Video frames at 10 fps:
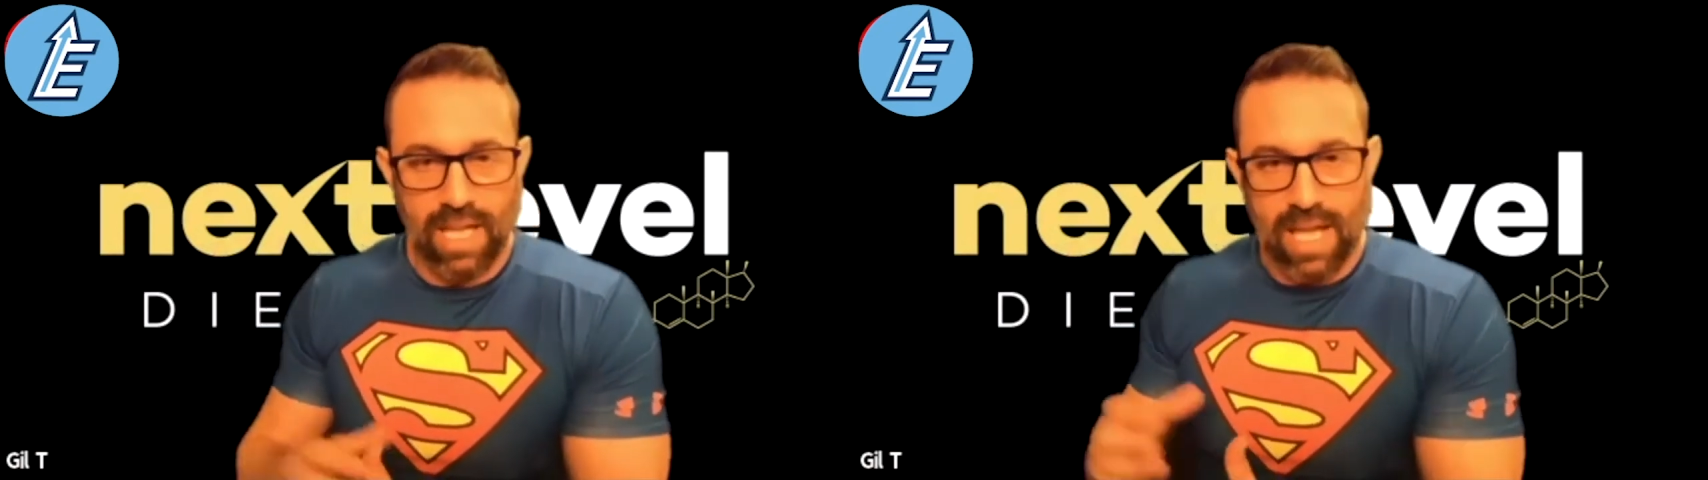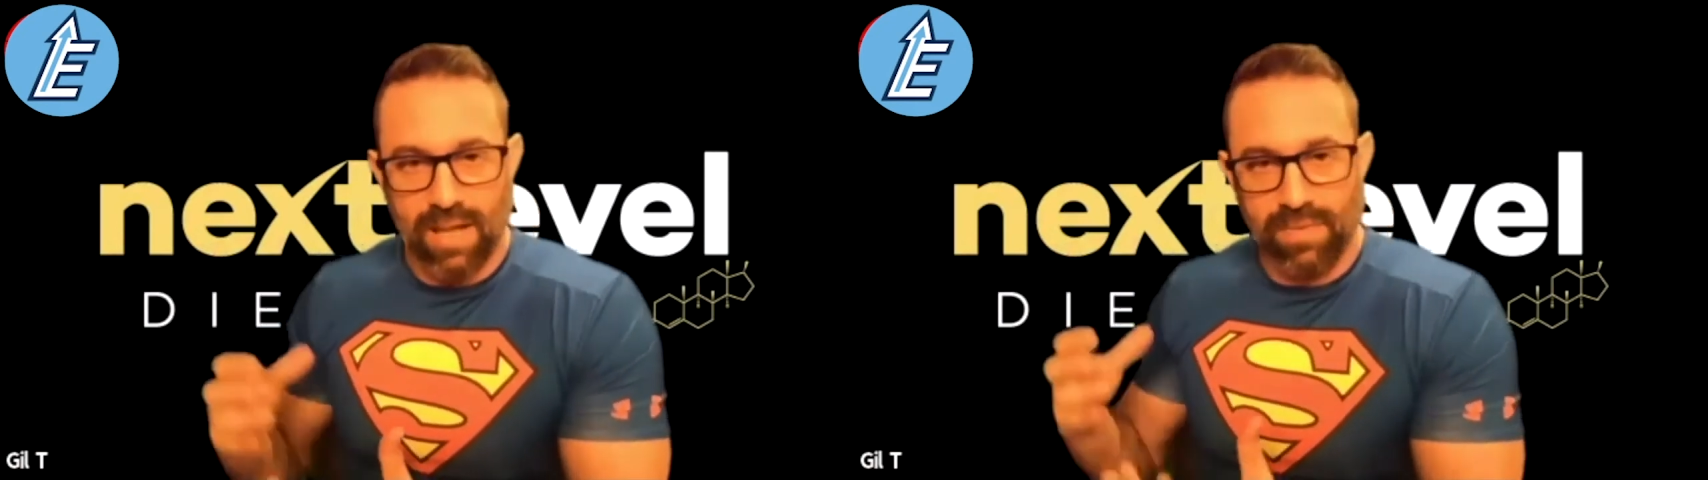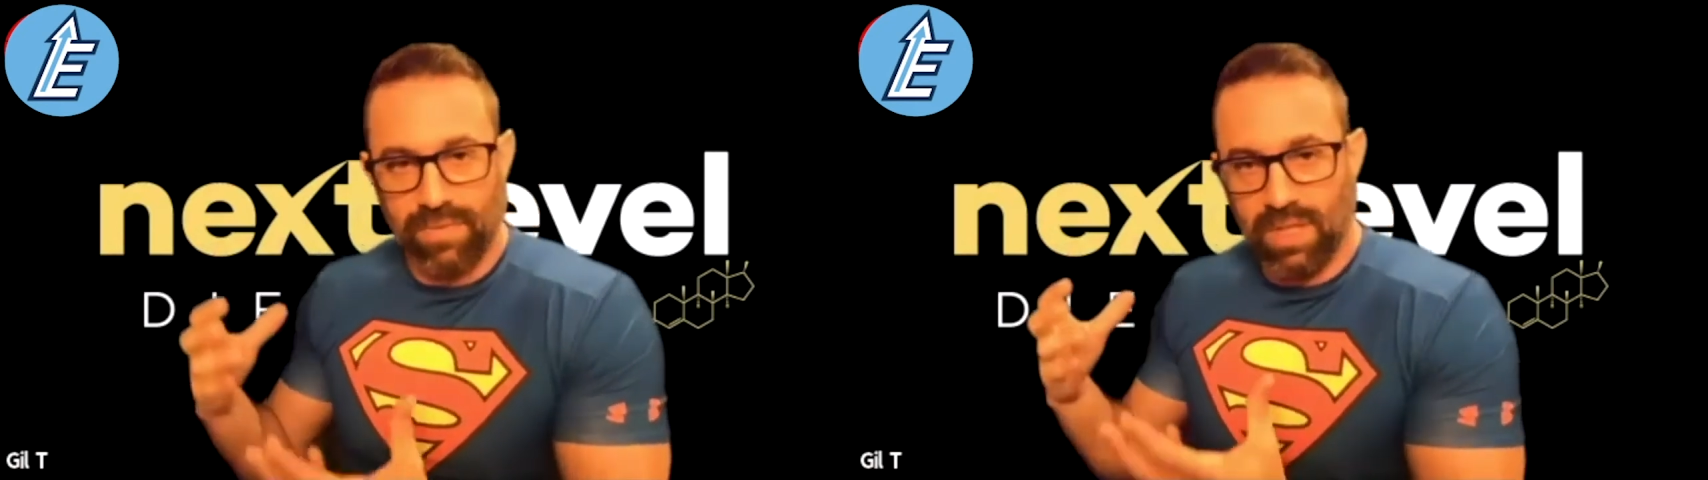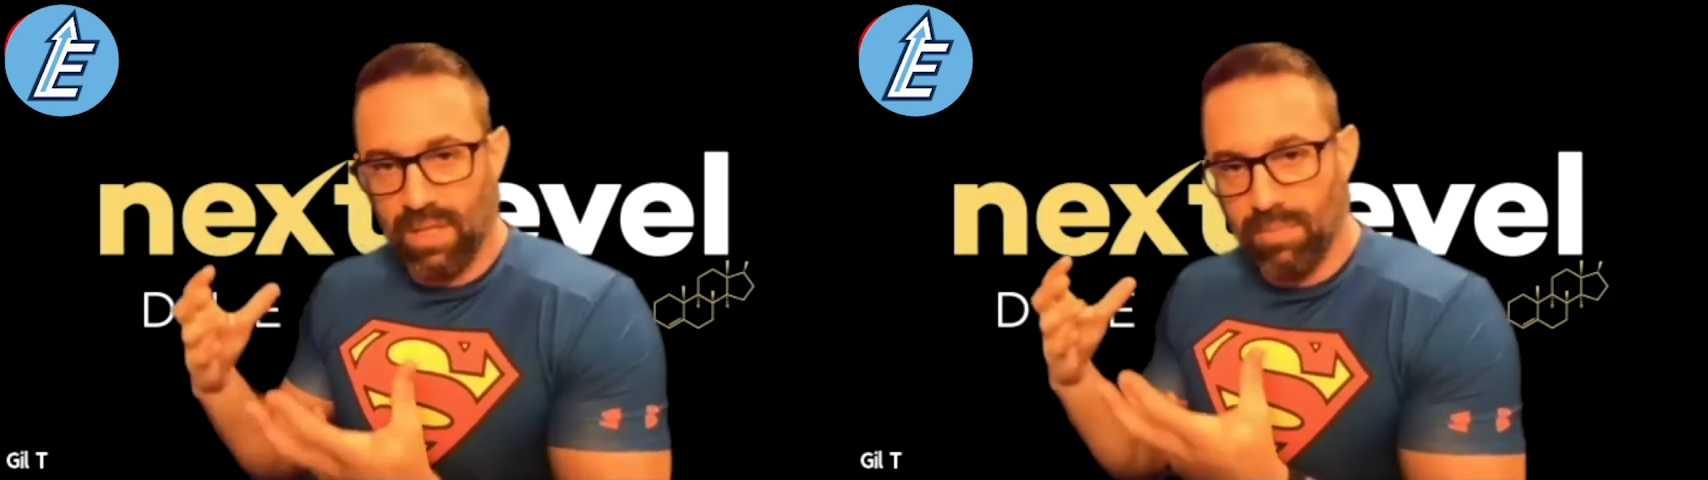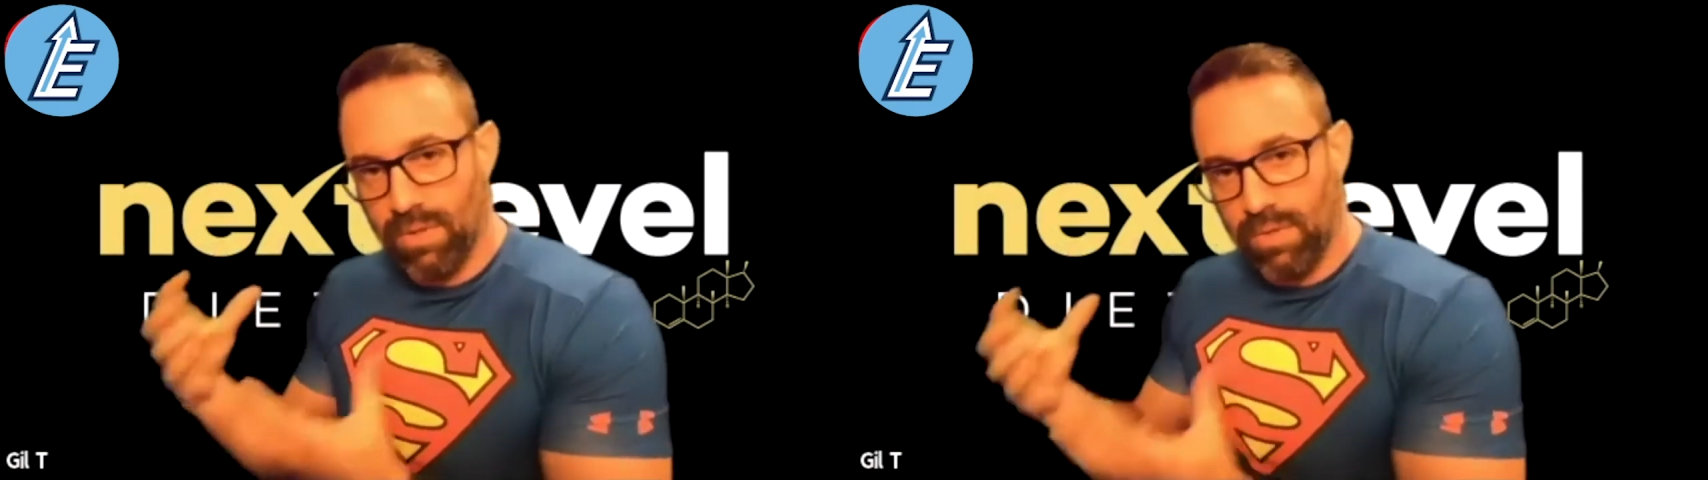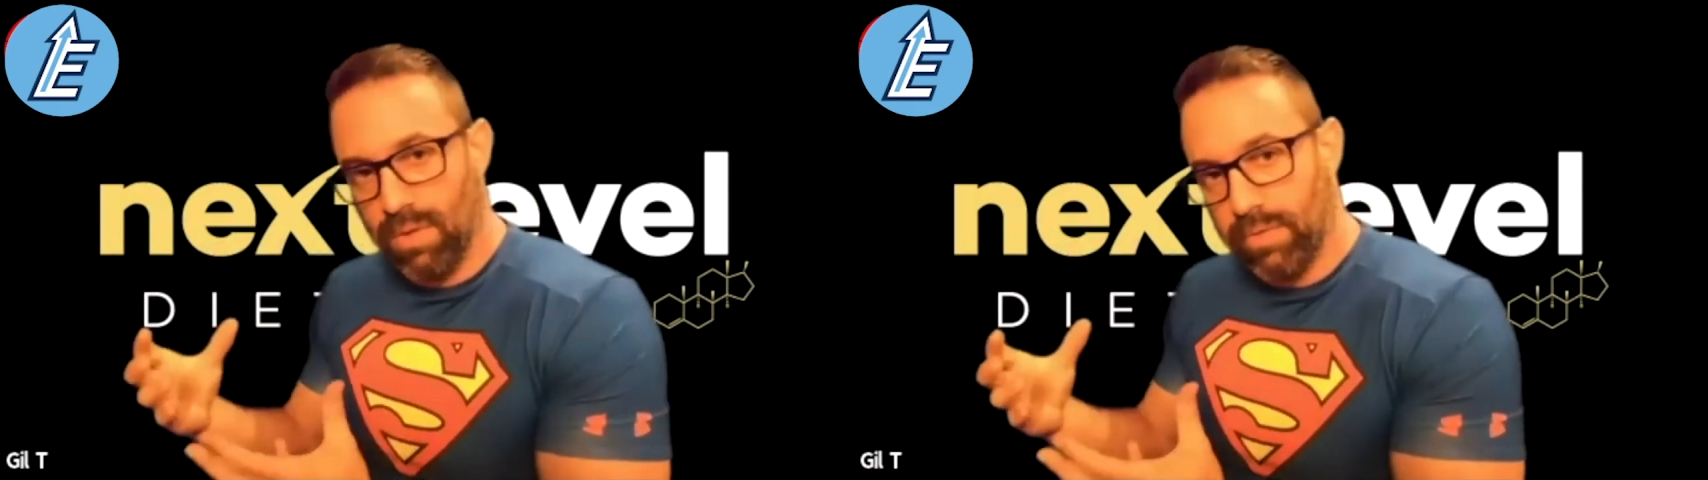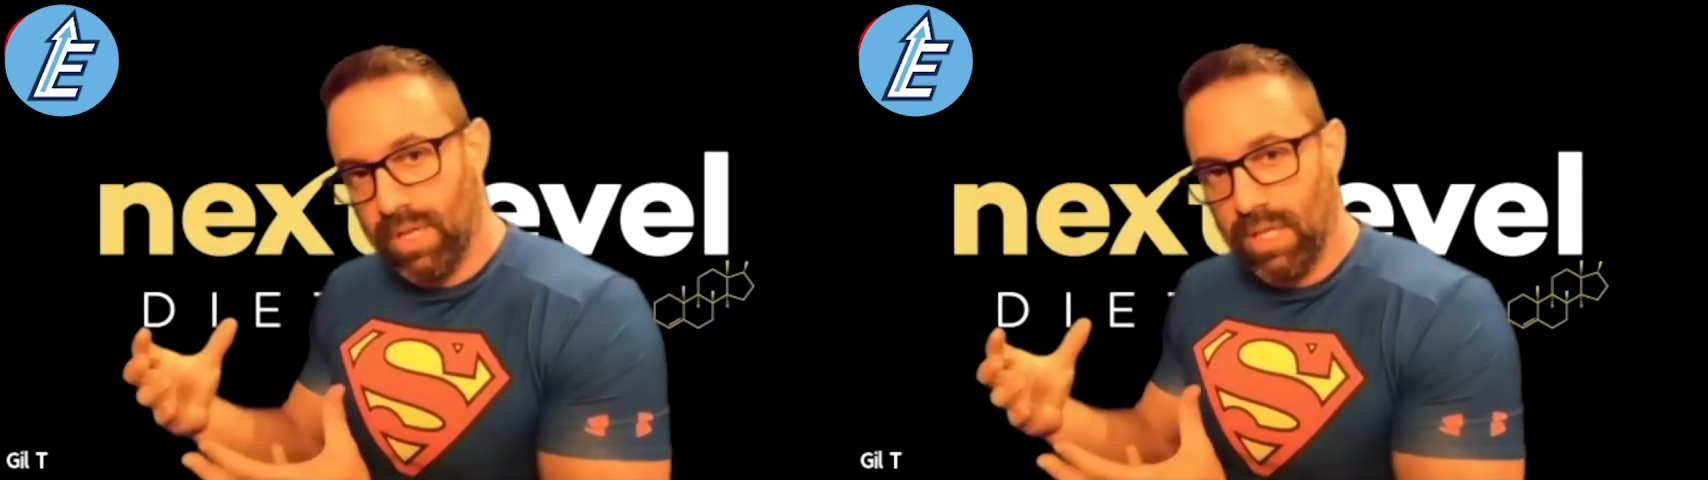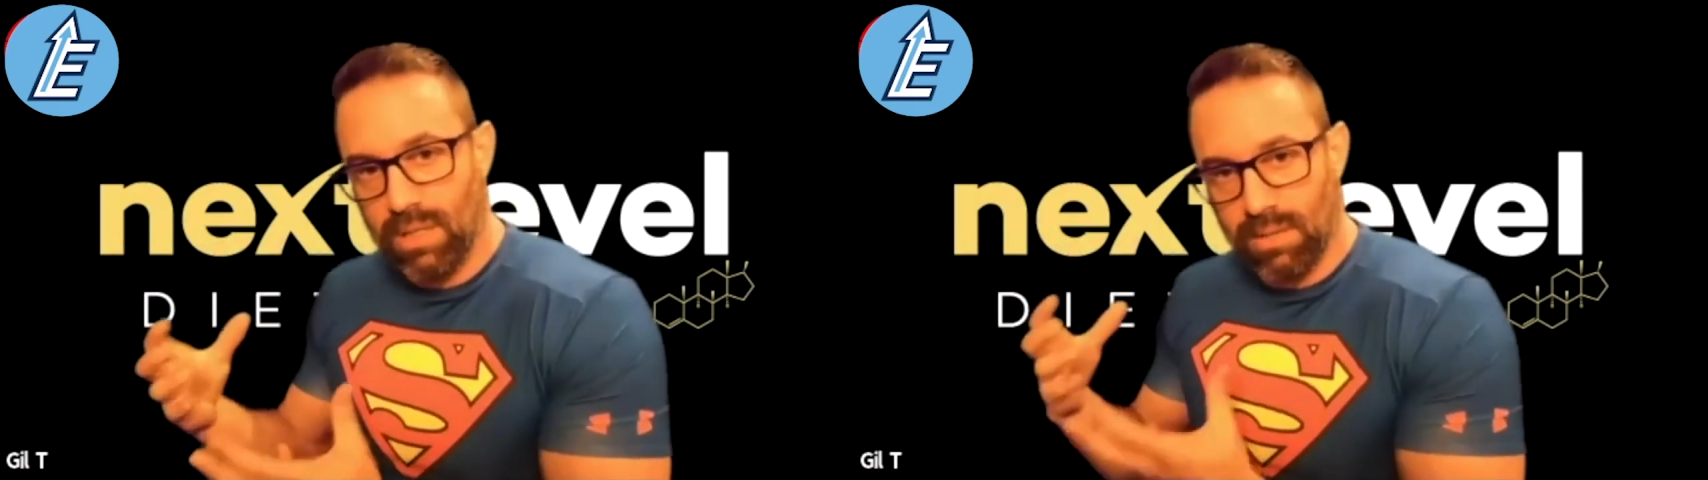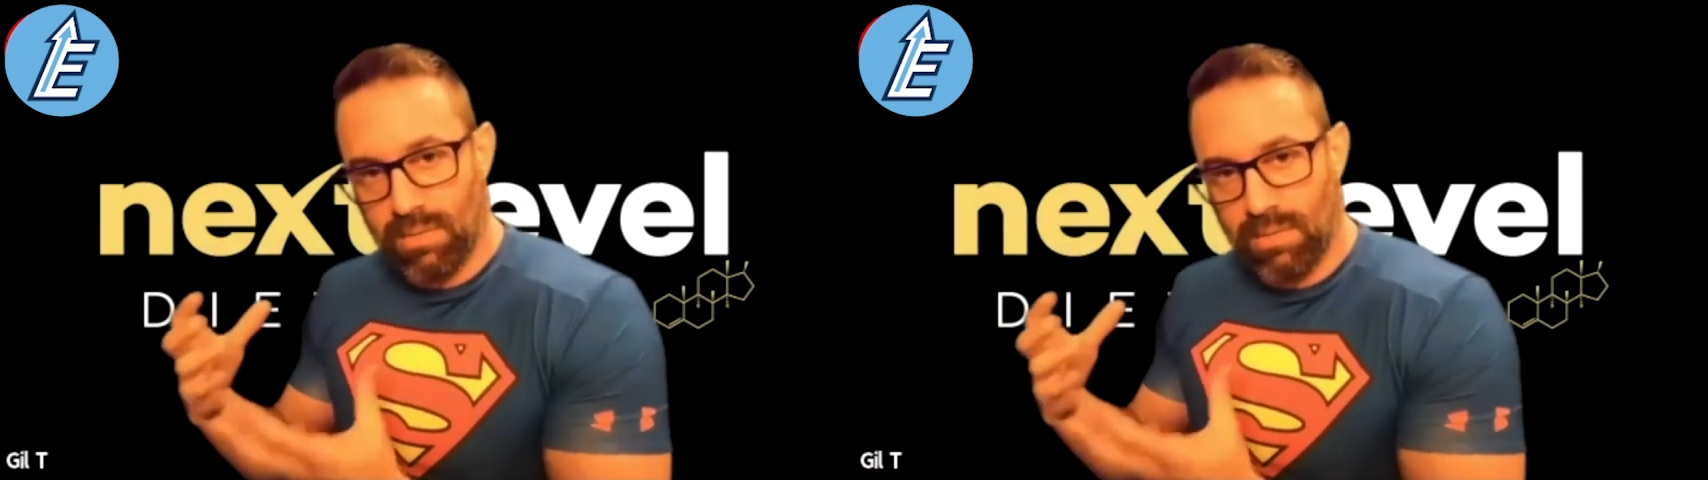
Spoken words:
have the medullary